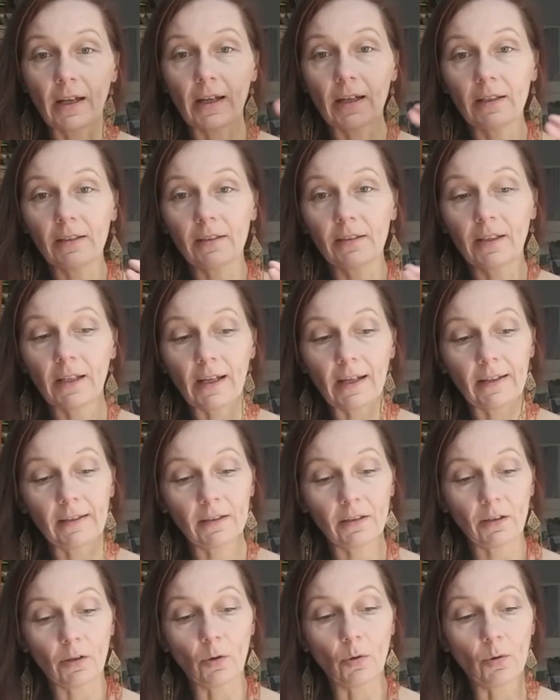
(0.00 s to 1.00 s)
and
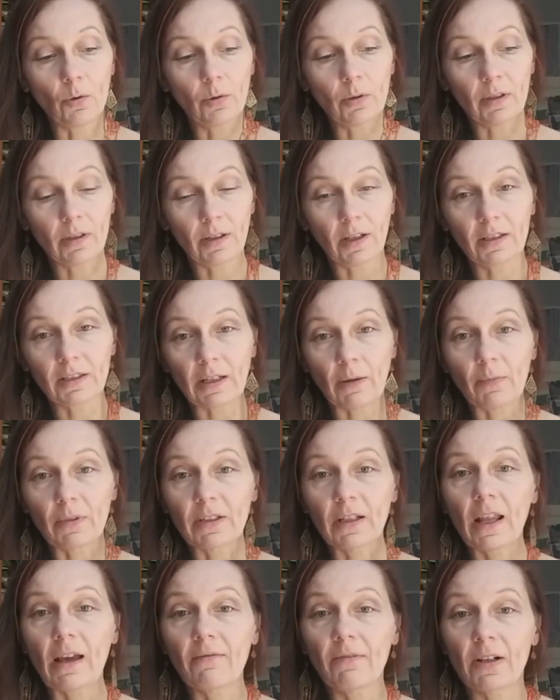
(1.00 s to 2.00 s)
then all
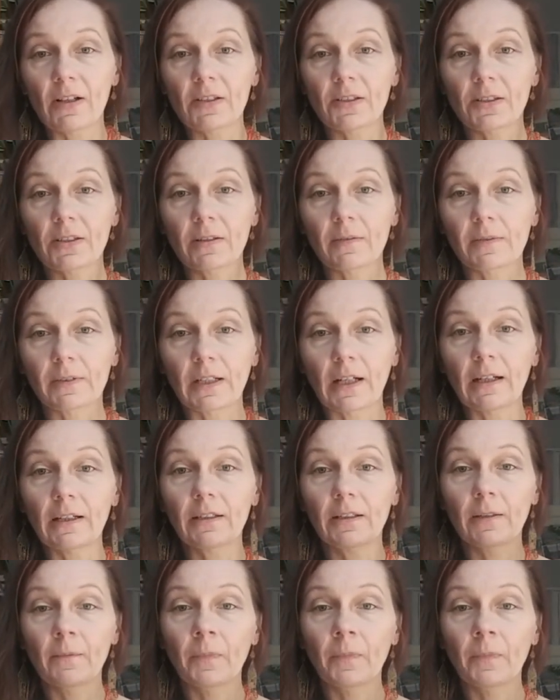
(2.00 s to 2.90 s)
grammar levels, right?